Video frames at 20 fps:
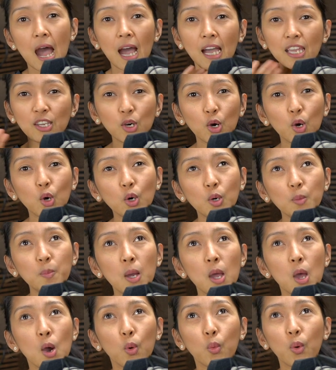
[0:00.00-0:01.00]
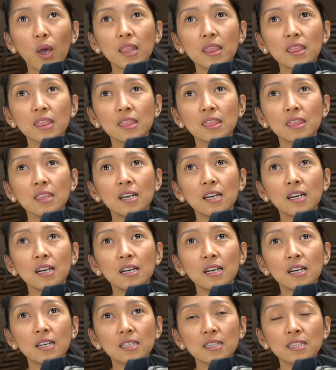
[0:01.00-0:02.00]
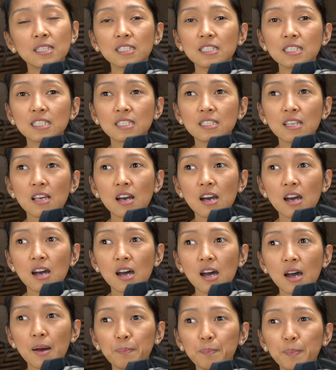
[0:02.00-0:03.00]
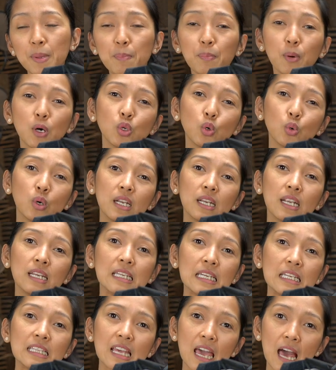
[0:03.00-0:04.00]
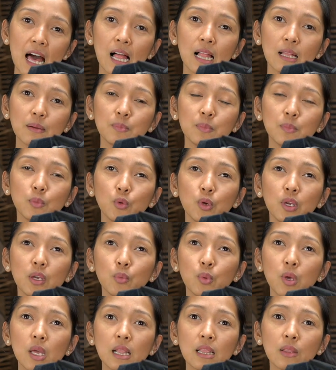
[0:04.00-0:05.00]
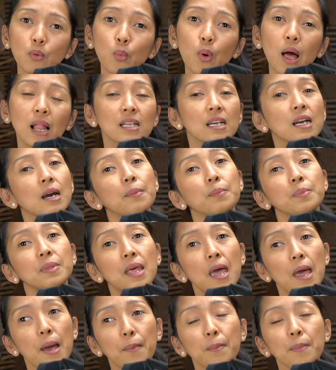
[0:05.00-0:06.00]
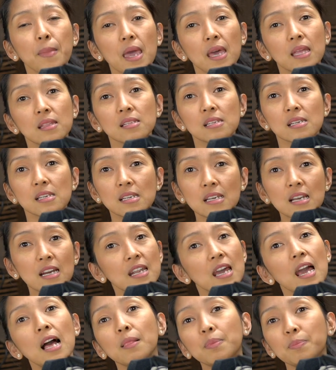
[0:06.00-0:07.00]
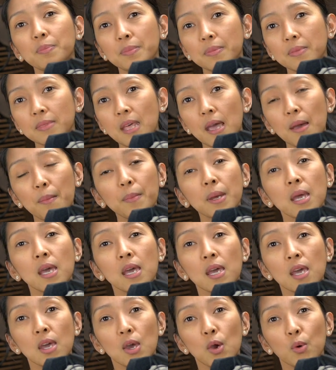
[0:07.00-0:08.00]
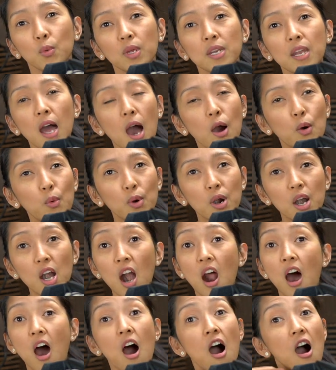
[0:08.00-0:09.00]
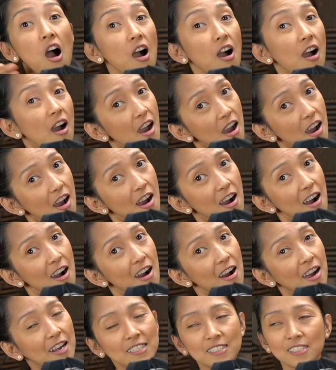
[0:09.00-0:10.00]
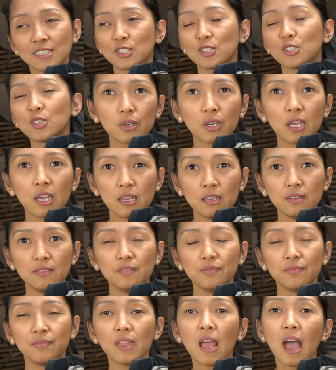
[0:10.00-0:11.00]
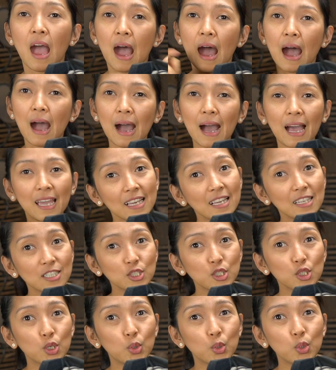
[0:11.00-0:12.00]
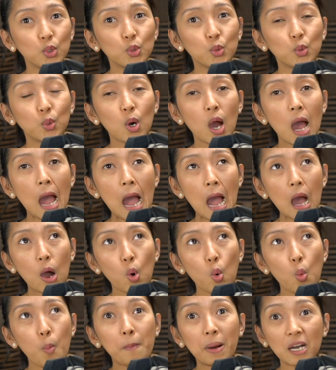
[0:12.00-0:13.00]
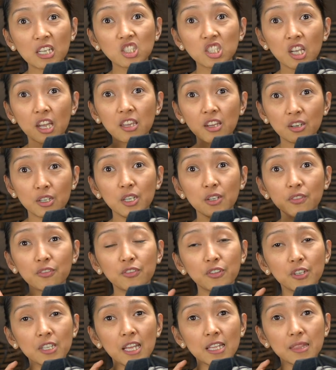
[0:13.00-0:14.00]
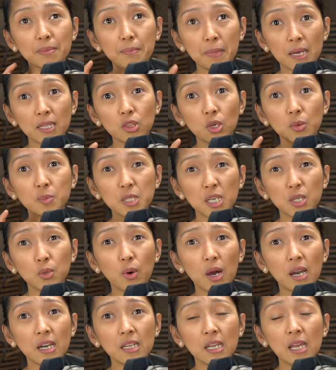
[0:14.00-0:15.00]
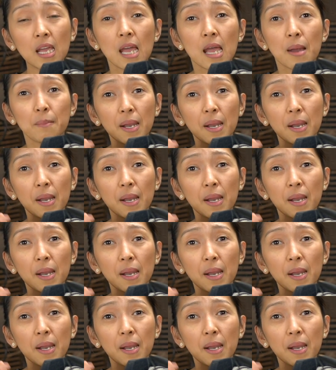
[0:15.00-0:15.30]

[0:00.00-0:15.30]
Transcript: I hope when uh, there's uh, people who gonna need help, we will welcome them and gonna help them with our hearts. Okay, I'm gonna show you how much I earned for that month of January.